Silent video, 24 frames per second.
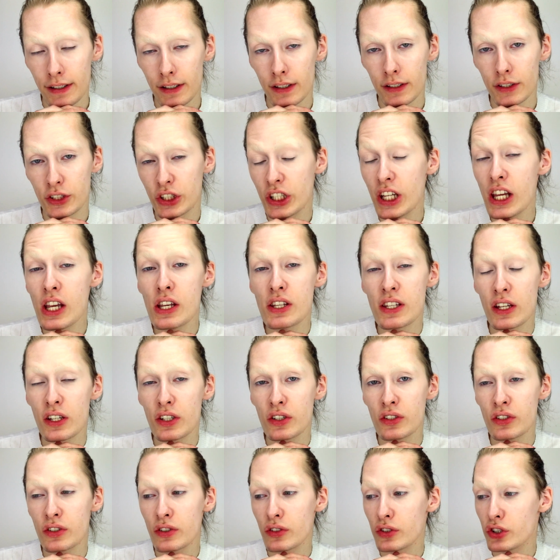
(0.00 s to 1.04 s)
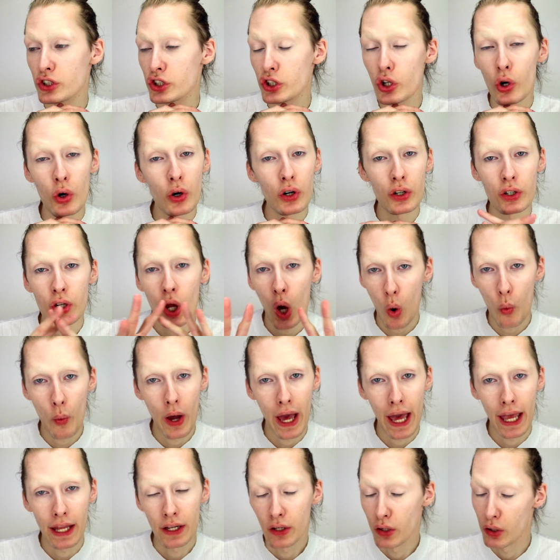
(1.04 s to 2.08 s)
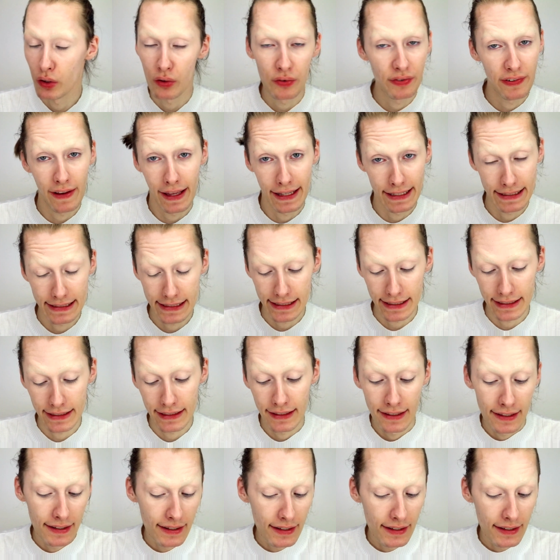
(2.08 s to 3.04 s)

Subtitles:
she's in sure no way no Fenty.